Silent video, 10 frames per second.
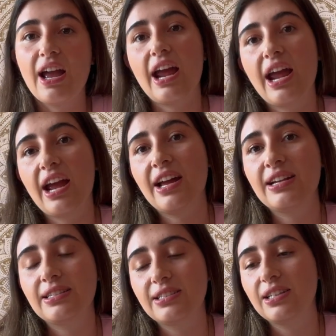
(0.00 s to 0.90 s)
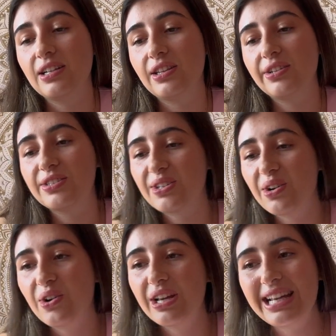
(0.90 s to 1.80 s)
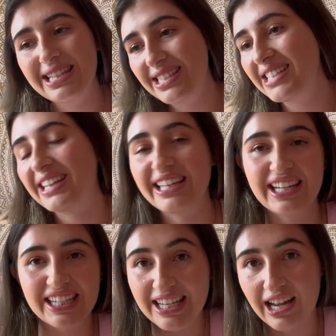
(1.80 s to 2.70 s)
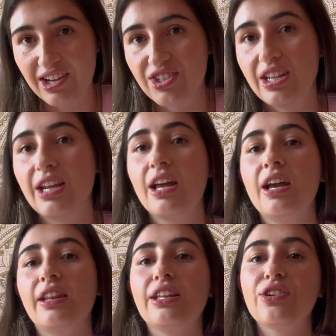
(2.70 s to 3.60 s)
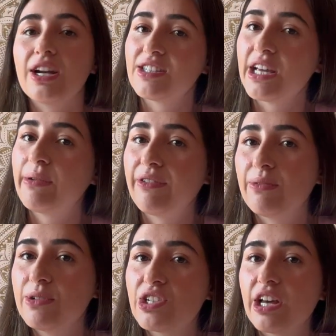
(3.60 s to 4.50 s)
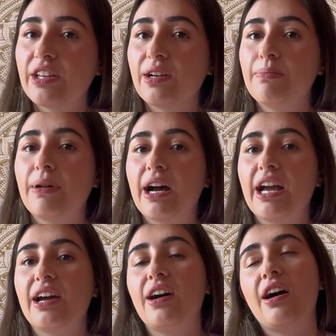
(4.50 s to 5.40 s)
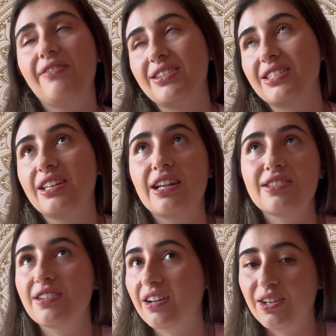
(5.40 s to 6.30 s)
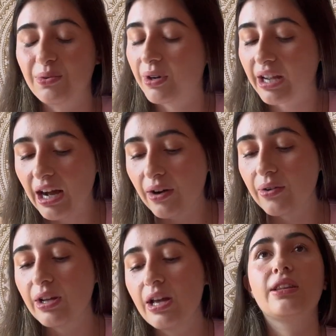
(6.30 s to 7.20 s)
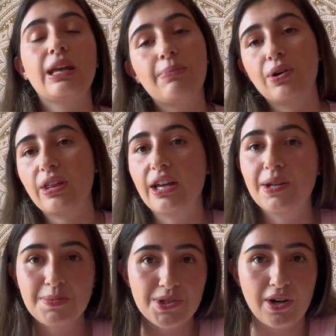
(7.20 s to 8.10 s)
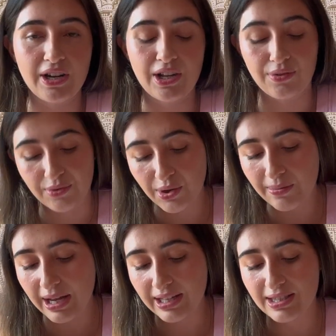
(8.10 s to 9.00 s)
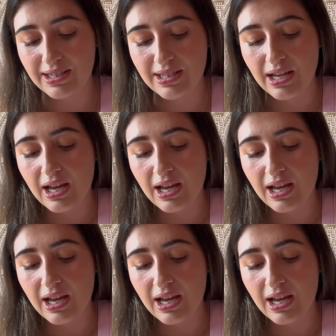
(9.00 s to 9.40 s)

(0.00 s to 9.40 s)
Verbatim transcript: and there's instantly a connection. They try to stay away from each other, but obviously that's not gonna work out. They both end up starting a romance